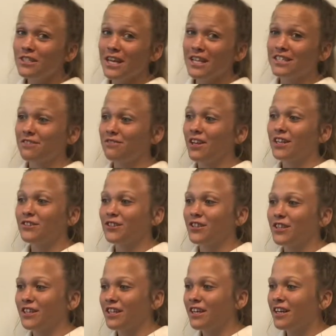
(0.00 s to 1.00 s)
sets of
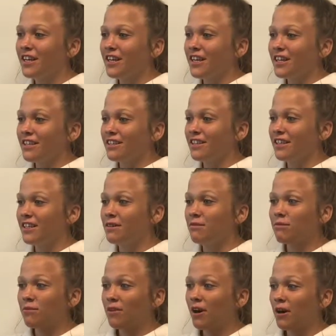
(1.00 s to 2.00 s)
electrically
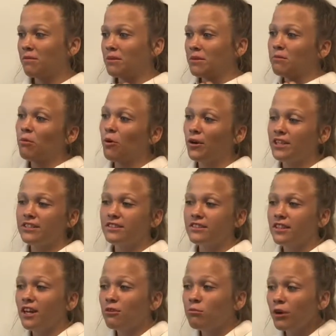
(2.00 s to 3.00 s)
common
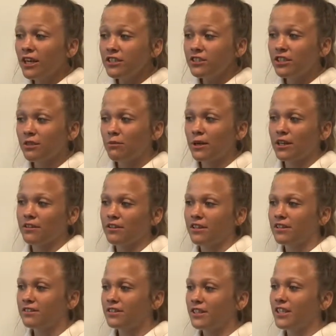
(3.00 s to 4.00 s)
points. A branch in a
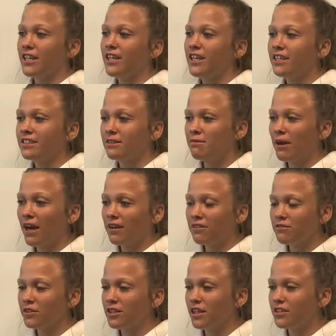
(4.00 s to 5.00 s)
parallel circuit is a
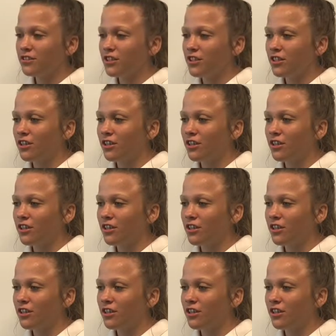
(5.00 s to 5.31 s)
path for electric